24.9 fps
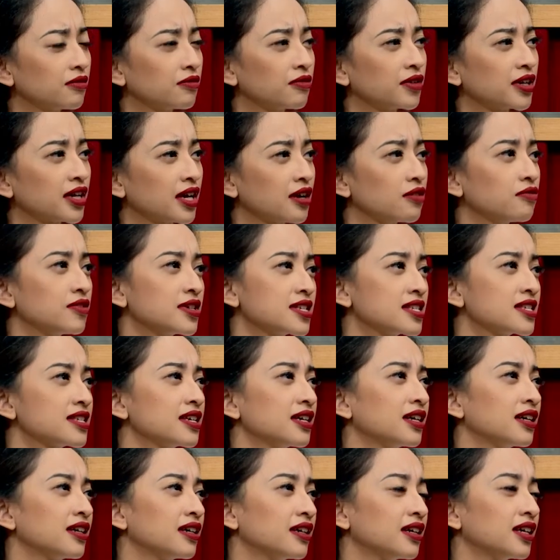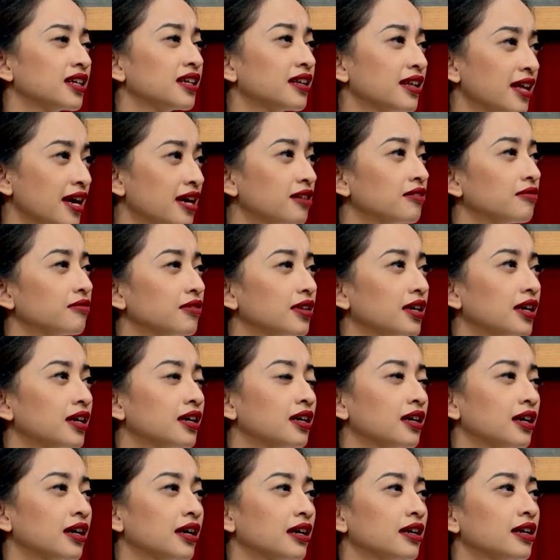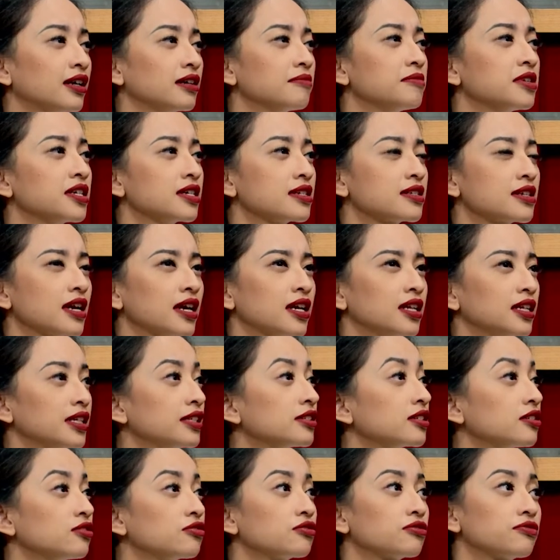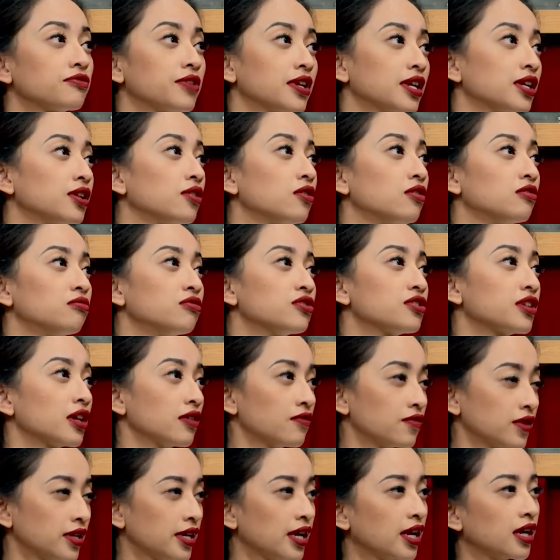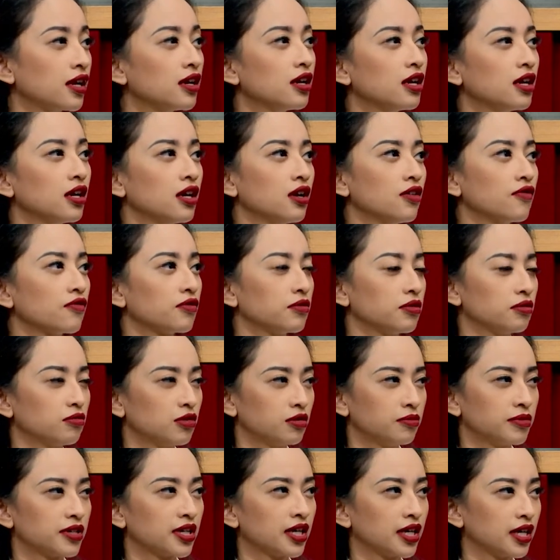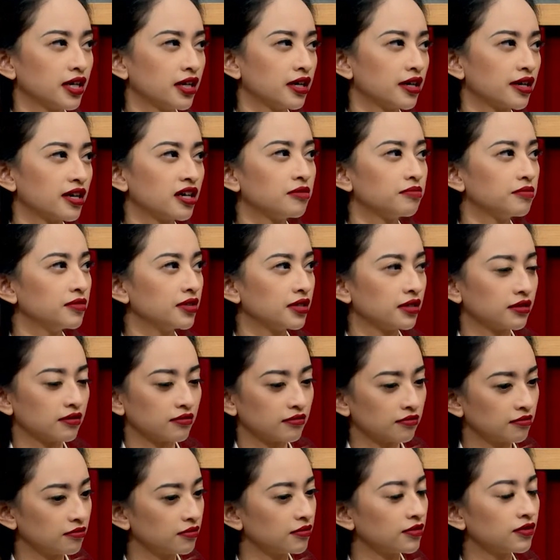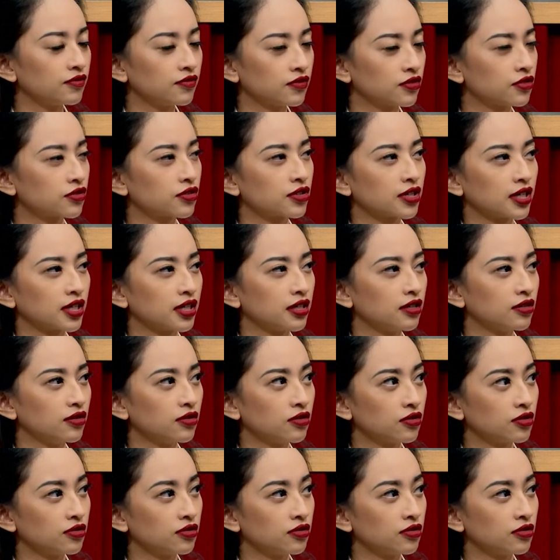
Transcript: when I mm-hmm. was uh, in that uh, era because I listened to radio almost every day mm. from the moment I got up and before I go